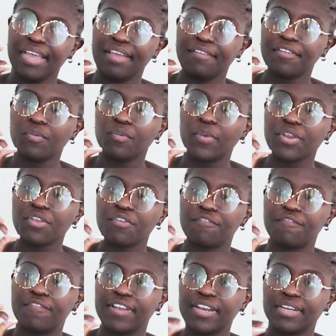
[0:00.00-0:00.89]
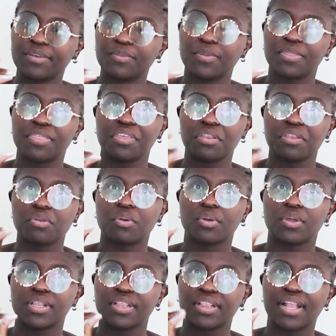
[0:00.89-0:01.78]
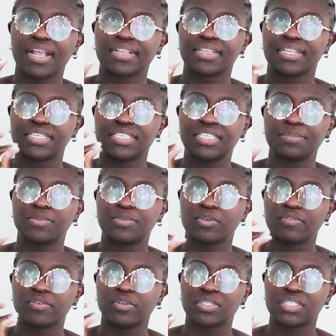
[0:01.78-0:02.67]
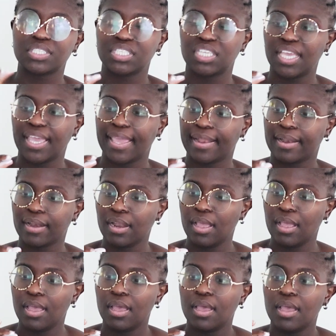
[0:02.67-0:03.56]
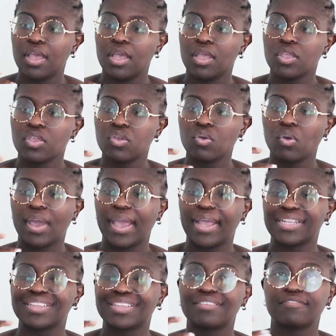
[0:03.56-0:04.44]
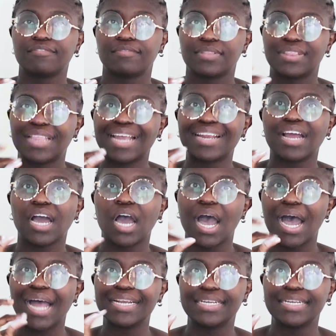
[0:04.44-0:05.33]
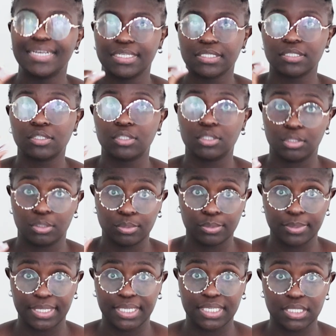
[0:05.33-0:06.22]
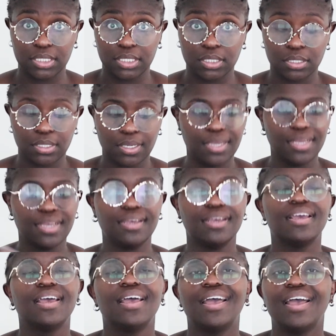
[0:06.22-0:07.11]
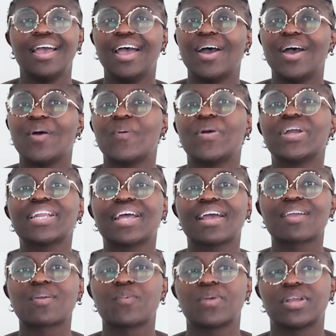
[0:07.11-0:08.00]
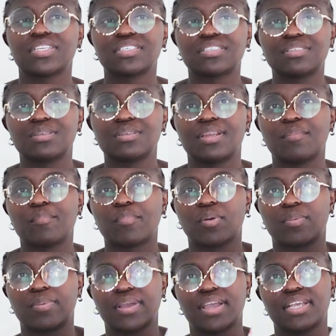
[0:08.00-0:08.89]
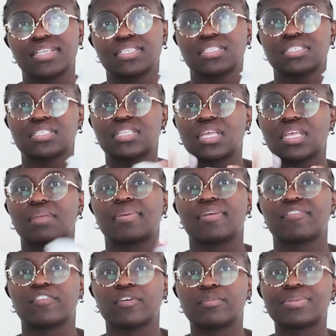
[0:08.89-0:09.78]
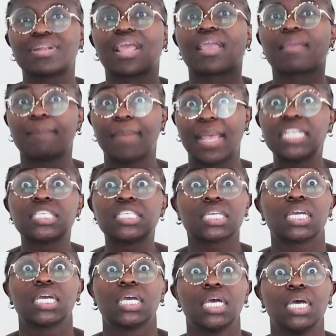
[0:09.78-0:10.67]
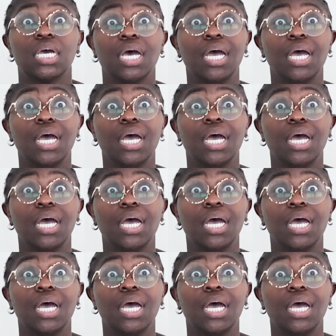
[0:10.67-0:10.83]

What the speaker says: Even when you feel it within you, like the tips of your skin, you had that hardness to it. When I went to Limpopo, guys, this thing performed like magic.